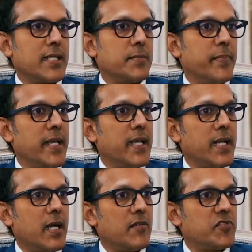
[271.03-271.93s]
that is big
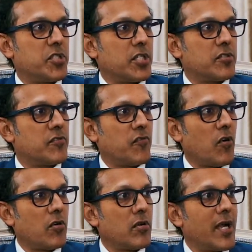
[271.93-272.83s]
enough just
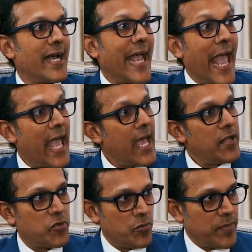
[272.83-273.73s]
for a
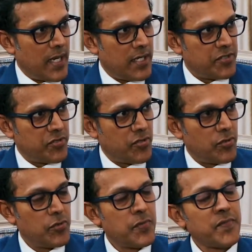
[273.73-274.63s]
hair to pass through,